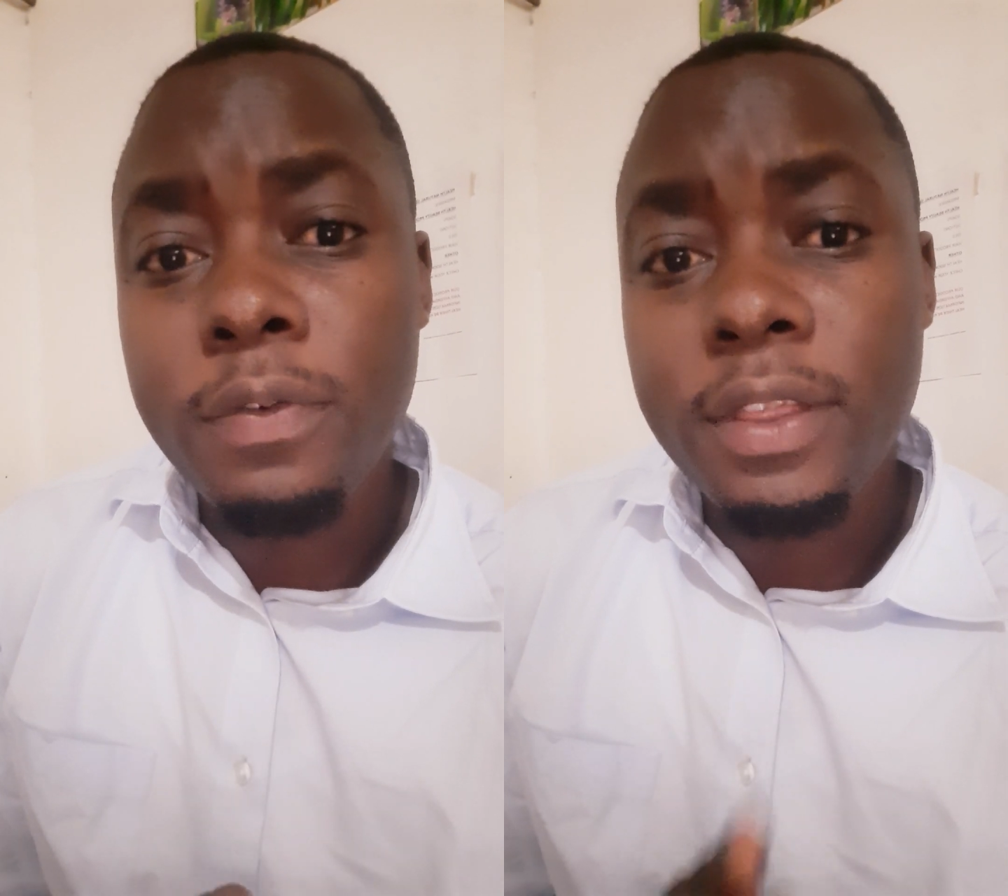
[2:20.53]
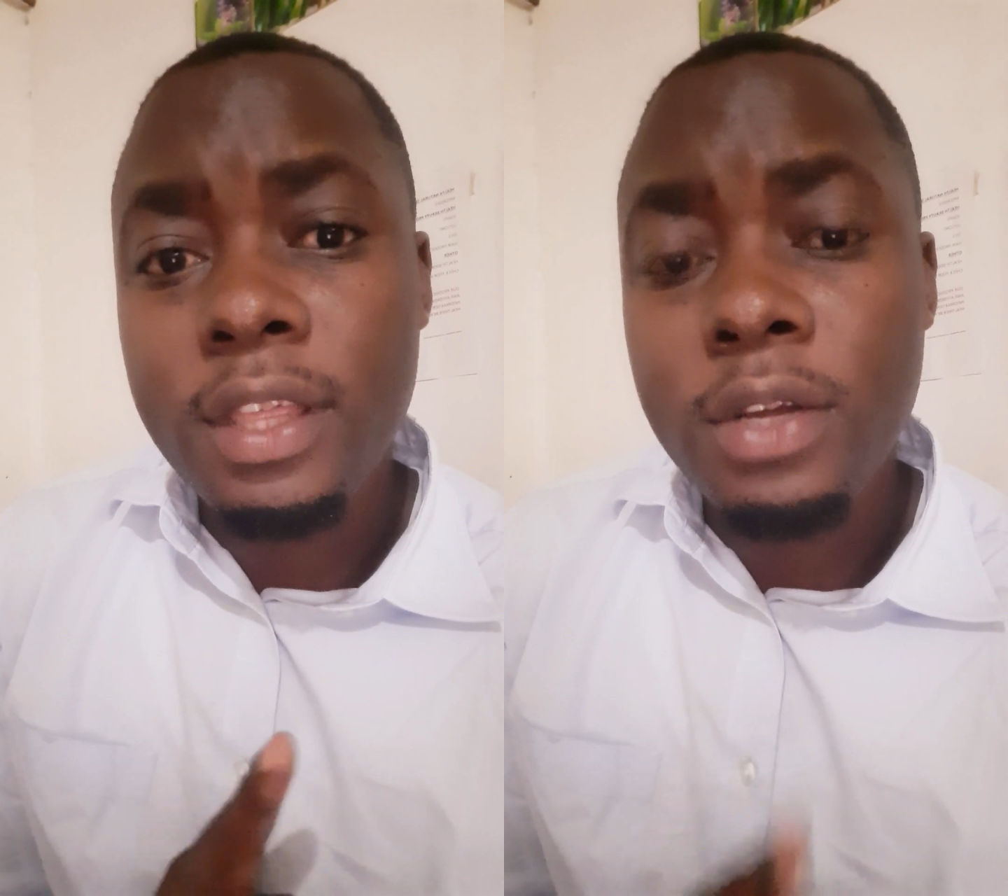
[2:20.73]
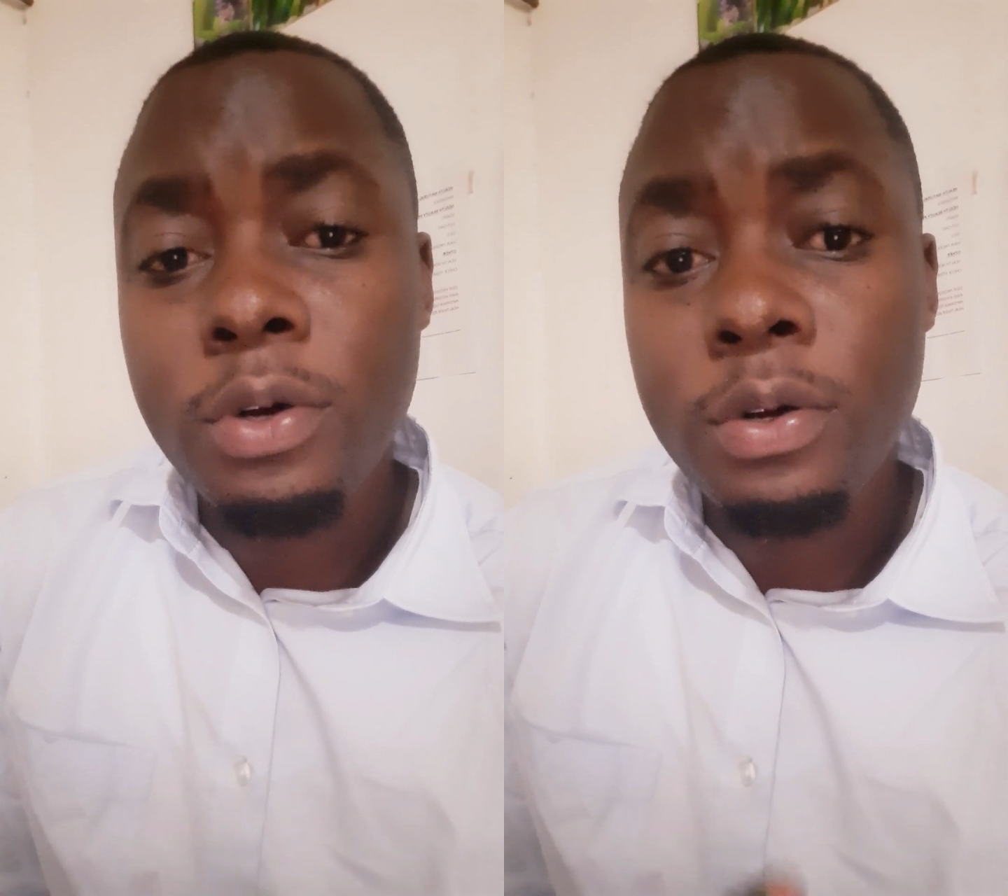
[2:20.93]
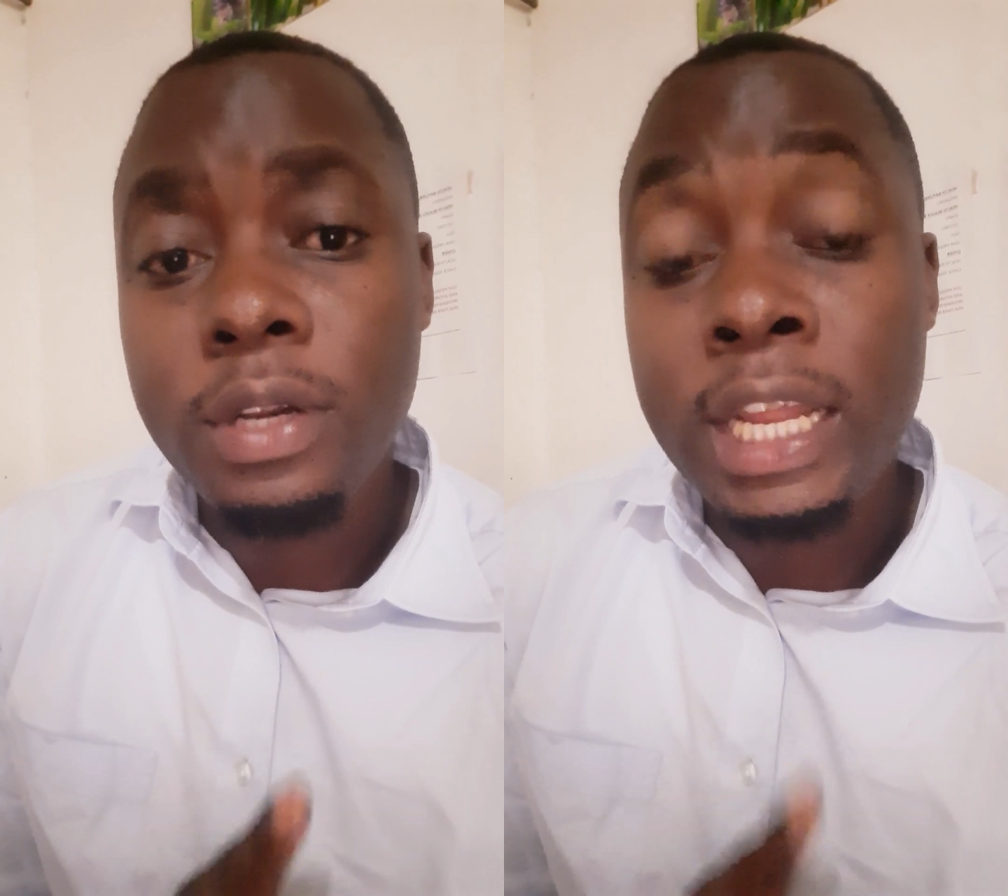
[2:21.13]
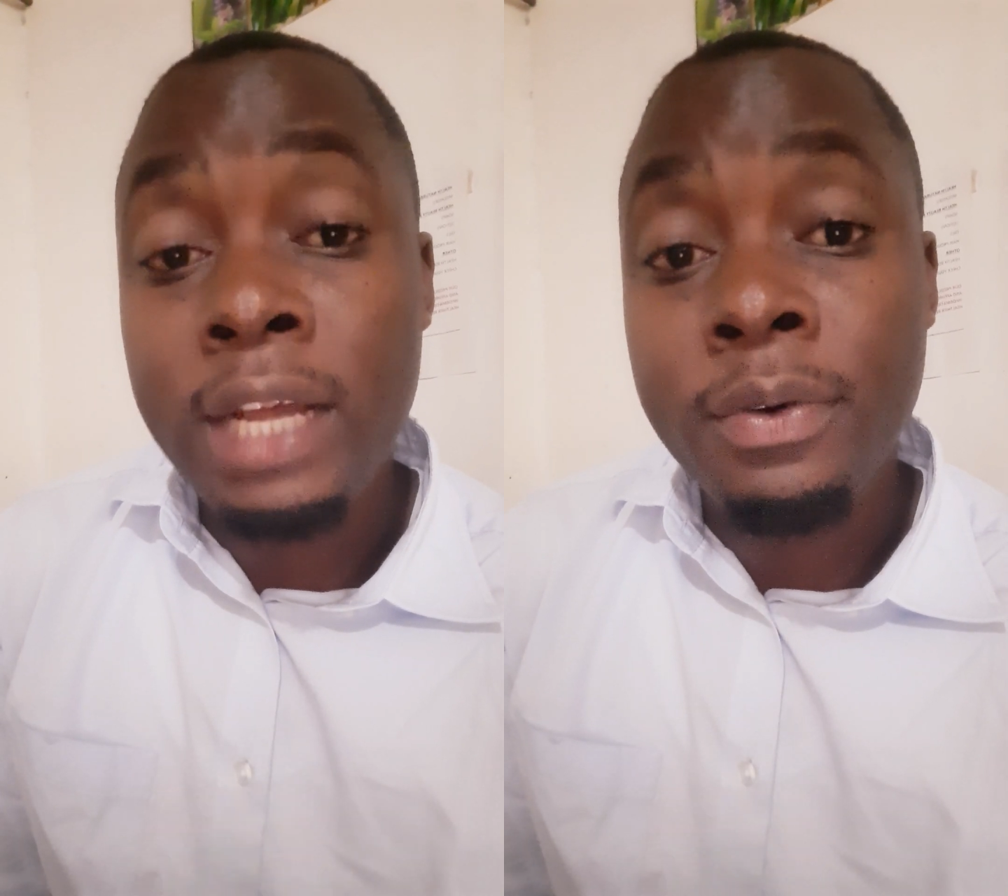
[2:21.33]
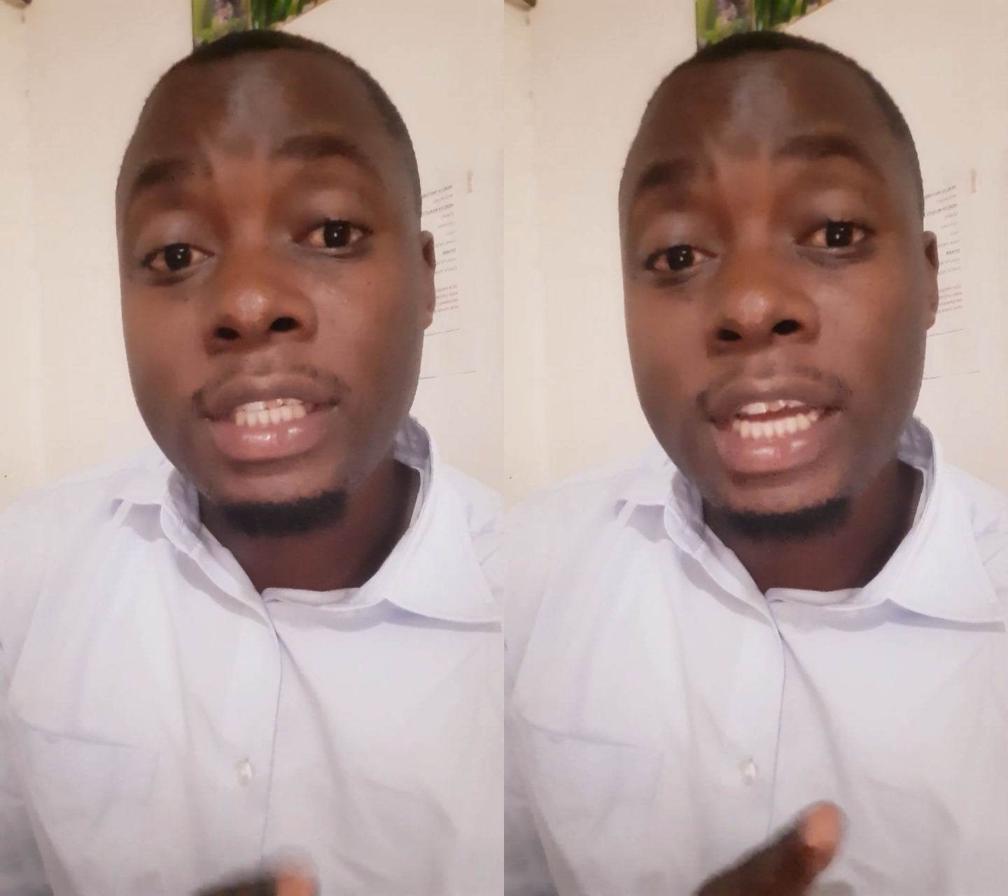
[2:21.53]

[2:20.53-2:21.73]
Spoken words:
a thing called language